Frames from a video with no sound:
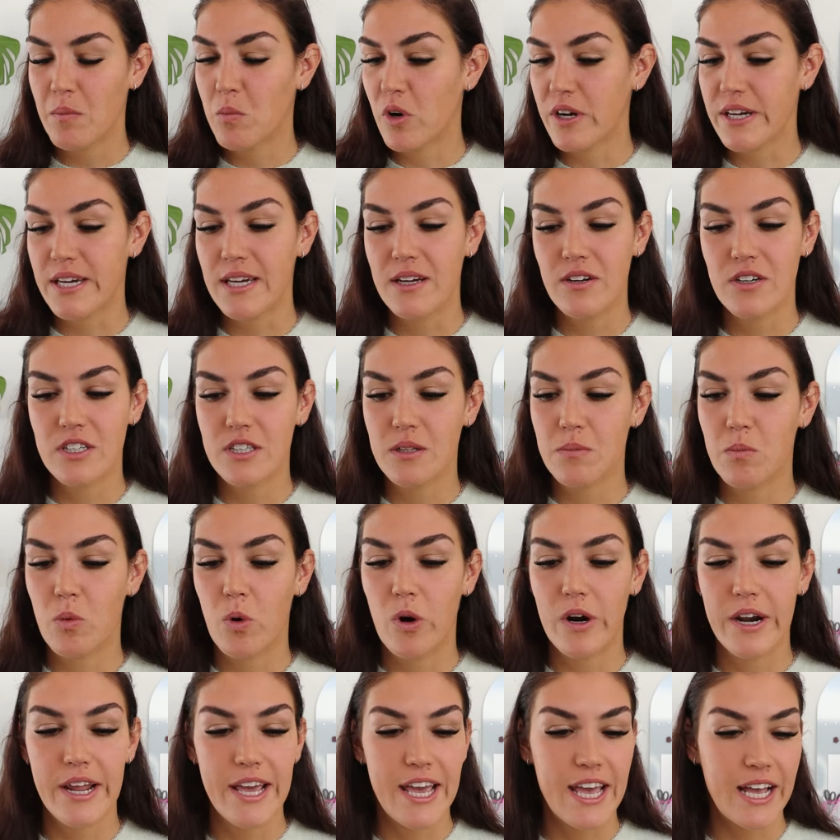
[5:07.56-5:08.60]
I'm working out in the
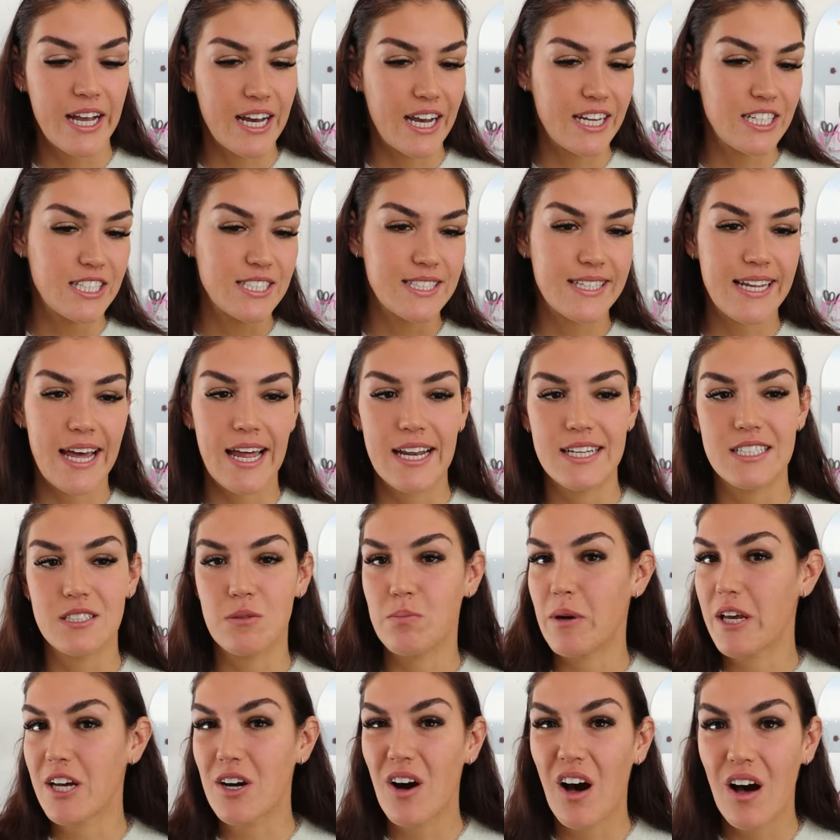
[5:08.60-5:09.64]
morning, I just add it
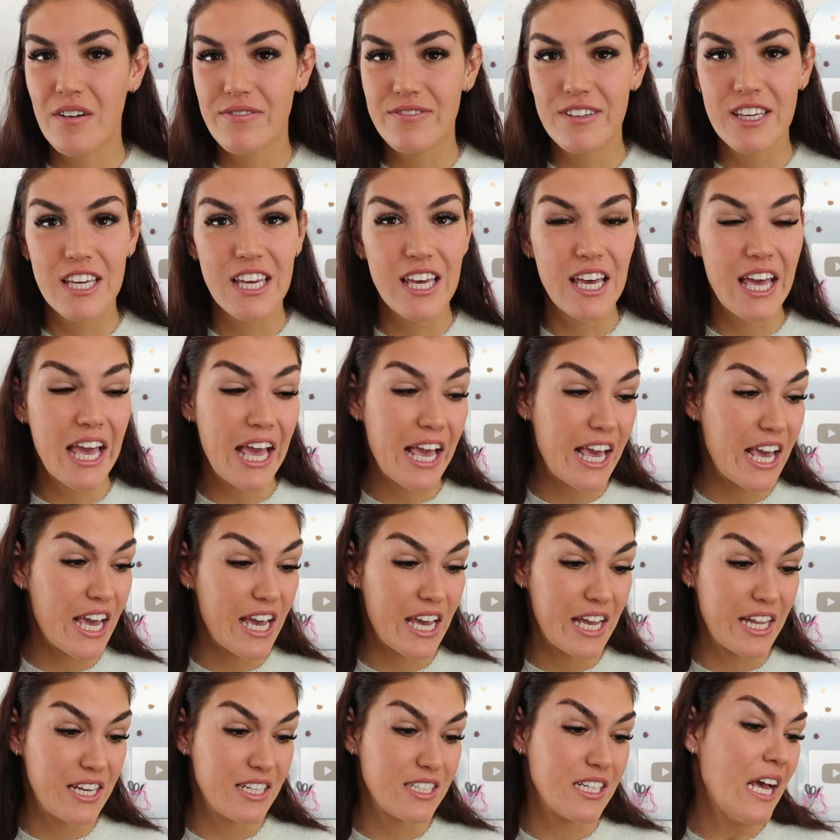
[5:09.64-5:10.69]
to my coffee
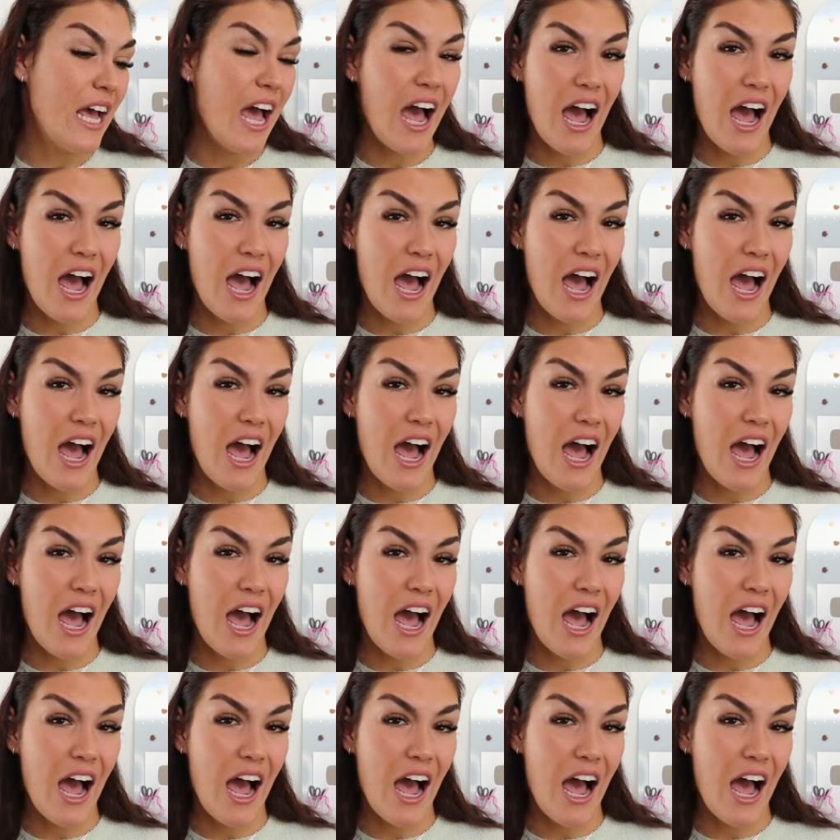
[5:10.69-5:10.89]
and